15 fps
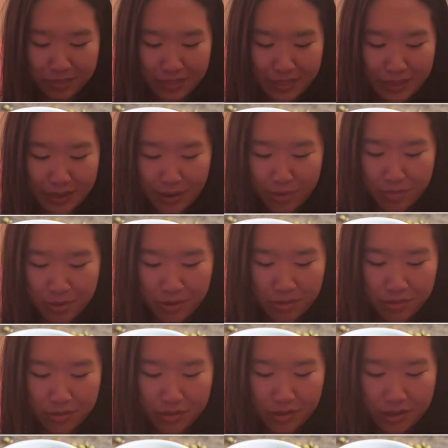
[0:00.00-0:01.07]
they are
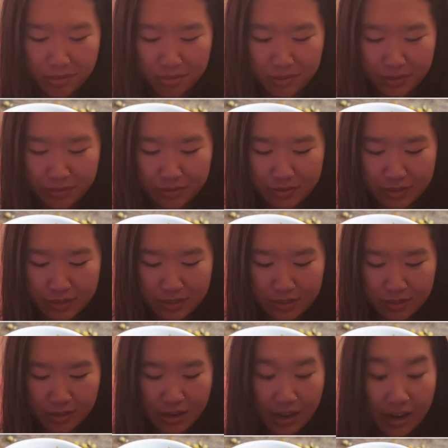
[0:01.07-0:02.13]
both
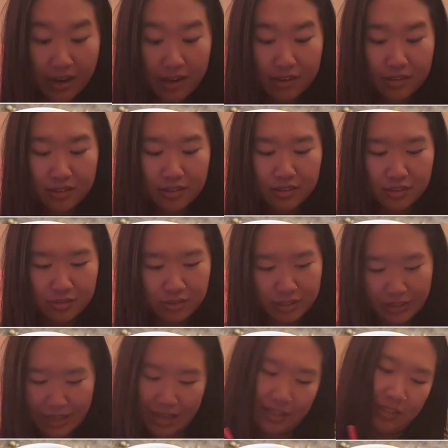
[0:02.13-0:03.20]
uplifting and
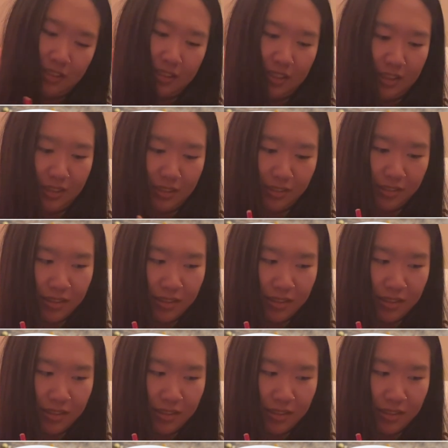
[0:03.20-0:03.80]
relaxing.